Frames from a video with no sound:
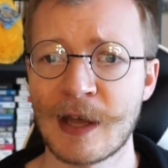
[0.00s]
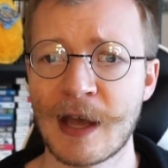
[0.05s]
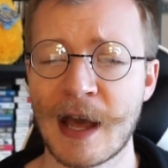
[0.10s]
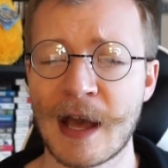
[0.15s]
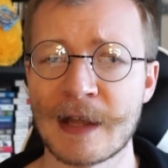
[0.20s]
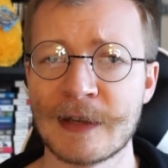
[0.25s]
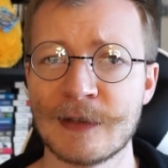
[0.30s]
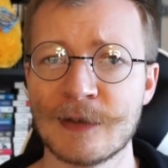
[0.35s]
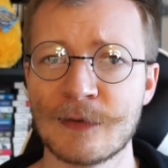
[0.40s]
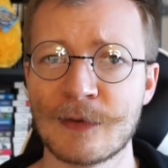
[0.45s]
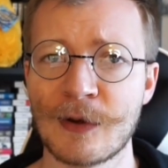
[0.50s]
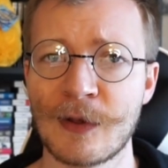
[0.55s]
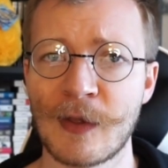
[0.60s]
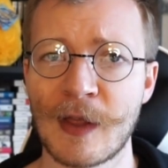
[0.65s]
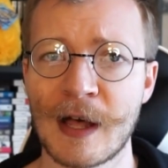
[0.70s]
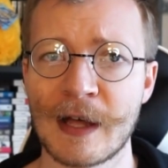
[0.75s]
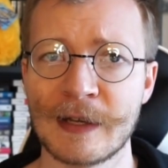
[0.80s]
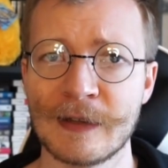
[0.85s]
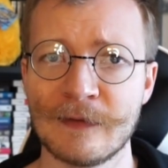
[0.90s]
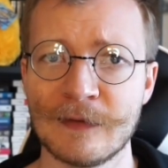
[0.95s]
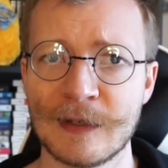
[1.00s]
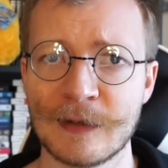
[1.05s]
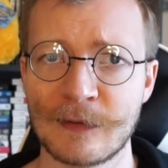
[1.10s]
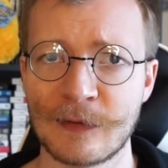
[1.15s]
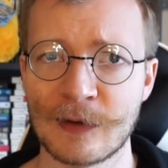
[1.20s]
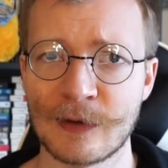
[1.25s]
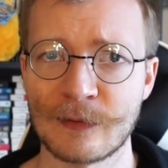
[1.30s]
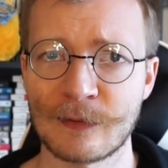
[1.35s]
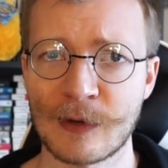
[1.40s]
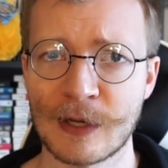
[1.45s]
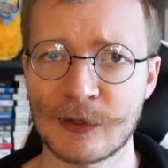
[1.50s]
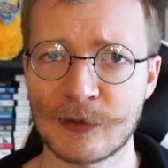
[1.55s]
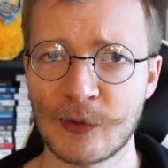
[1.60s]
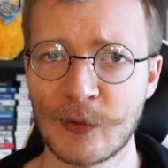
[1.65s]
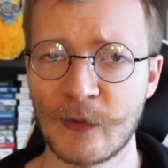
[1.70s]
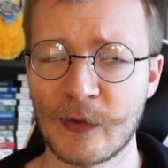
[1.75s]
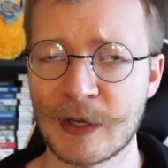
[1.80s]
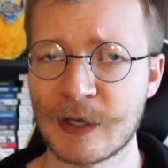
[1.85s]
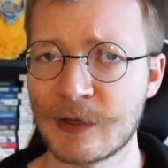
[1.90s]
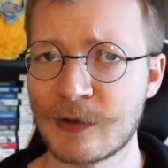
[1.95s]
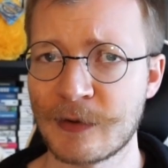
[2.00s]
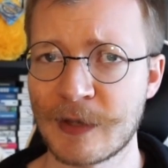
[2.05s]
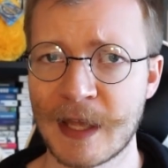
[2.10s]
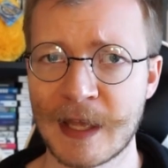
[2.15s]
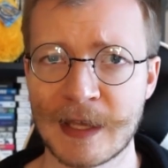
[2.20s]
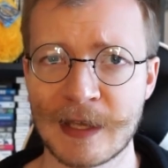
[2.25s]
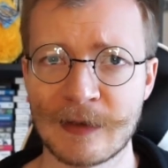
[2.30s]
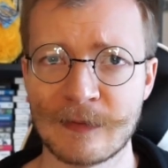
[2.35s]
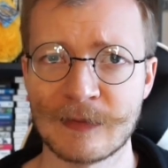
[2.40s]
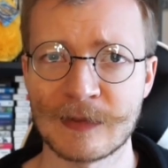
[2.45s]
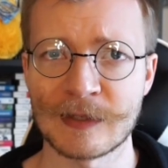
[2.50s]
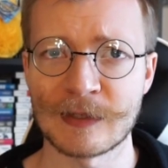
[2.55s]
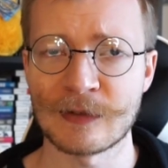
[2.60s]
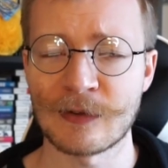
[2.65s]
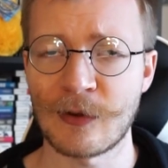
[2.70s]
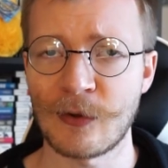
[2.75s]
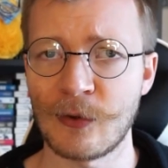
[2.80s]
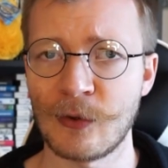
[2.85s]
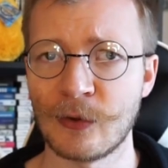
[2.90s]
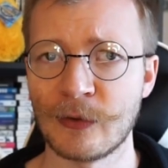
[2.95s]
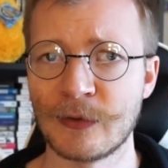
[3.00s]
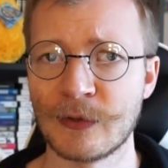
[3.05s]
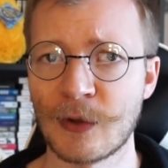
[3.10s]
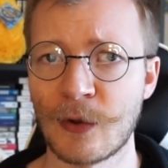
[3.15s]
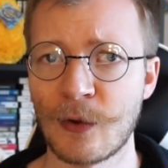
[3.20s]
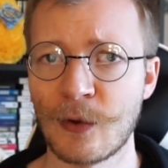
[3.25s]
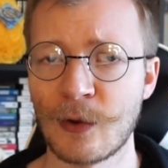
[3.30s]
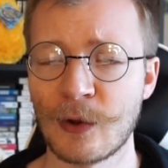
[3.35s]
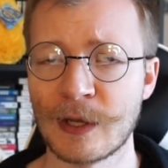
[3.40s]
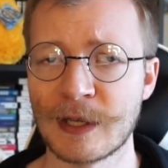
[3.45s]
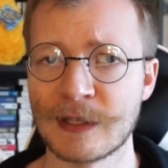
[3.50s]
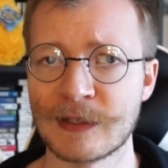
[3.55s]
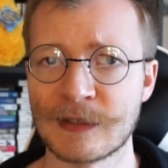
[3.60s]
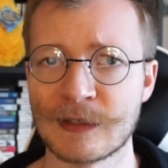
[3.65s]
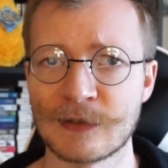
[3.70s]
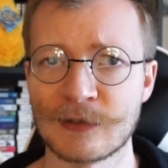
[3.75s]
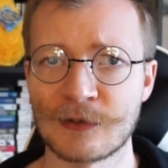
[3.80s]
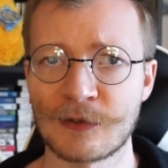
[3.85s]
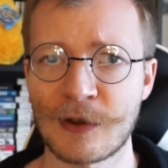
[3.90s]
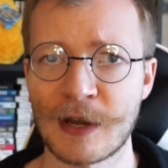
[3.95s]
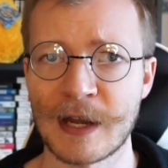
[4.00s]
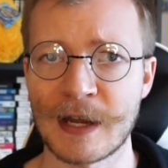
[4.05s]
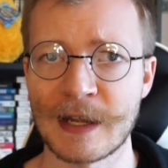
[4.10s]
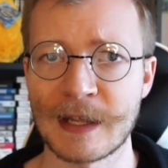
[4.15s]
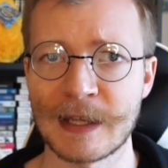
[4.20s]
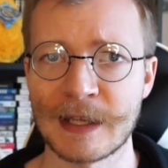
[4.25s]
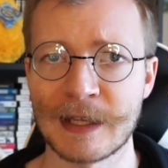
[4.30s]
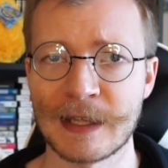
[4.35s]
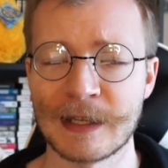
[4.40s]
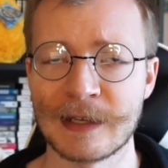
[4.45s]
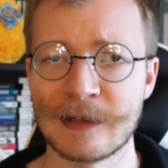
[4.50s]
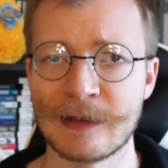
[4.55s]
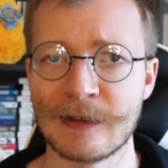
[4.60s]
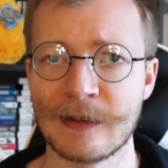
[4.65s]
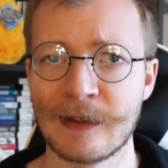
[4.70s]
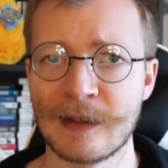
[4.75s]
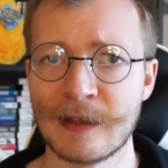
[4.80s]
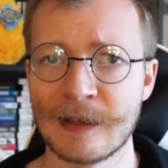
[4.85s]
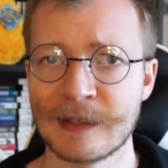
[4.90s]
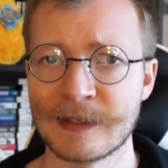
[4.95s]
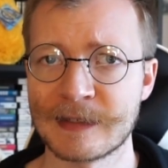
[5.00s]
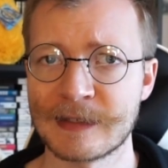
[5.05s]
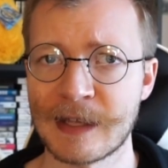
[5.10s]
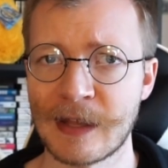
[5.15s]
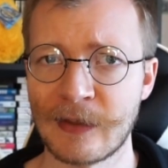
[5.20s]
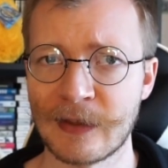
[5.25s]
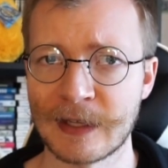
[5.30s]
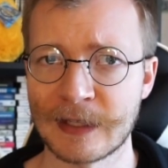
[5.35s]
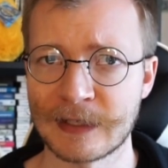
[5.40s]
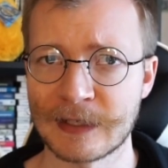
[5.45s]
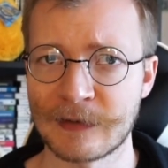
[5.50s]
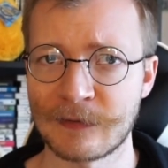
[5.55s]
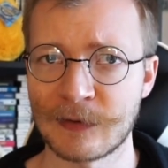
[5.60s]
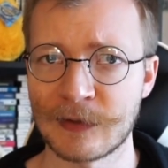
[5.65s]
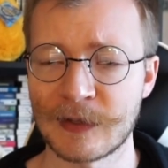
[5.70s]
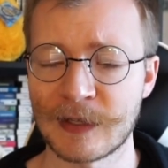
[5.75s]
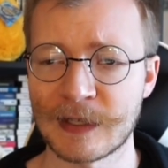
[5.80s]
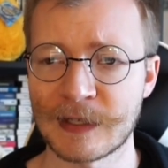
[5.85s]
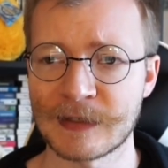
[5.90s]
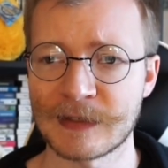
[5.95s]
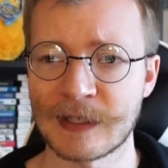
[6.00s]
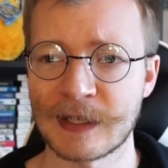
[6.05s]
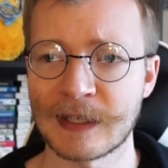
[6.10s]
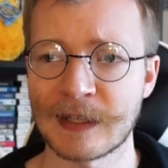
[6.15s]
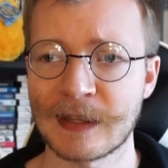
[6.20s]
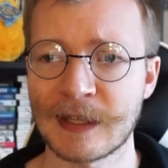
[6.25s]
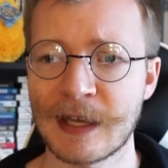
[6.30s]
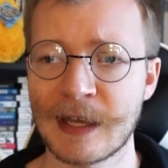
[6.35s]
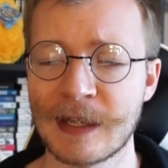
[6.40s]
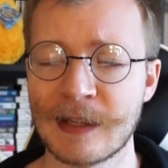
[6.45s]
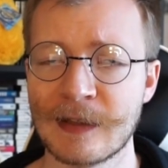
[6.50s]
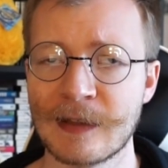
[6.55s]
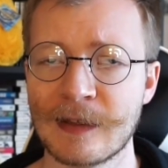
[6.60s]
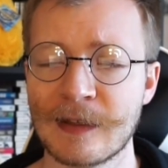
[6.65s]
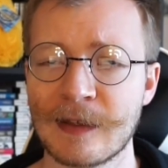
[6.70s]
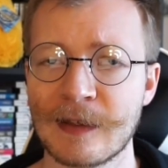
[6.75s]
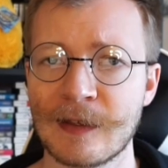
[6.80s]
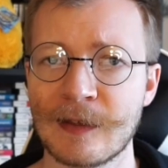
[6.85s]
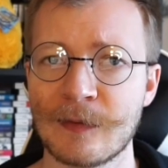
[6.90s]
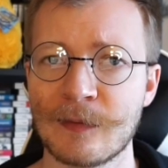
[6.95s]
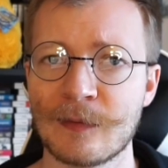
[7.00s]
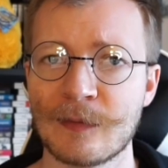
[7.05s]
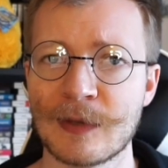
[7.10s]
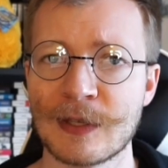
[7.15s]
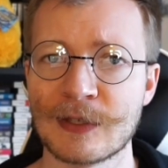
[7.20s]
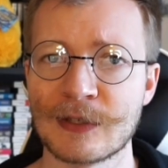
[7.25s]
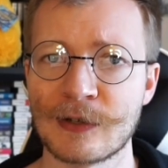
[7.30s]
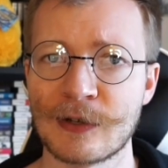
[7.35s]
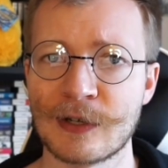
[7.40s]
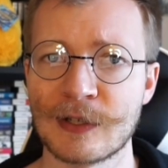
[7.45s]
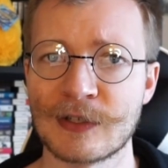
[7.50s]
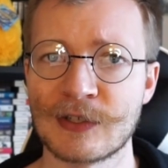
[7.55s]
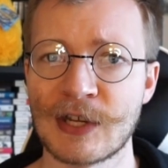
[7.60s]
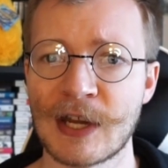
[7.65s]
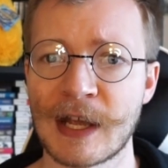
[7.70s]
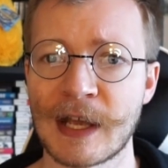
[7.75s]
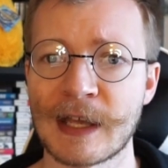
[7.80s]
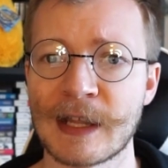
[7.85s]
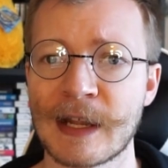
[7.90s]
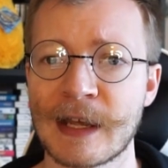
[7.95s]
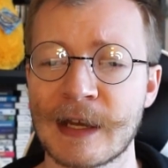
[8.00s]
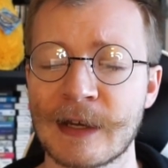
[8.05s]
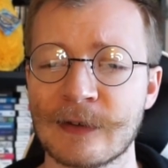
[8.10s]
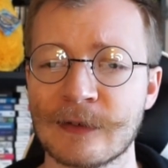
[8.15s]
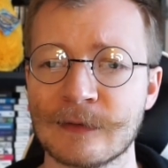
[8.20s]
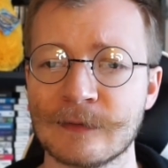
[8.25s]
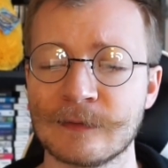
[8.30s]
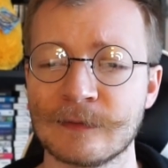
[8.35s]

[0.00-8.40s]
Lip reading: I do a lot of different retro video games and old toys and trading and selling different things like that. Be sure to check it out.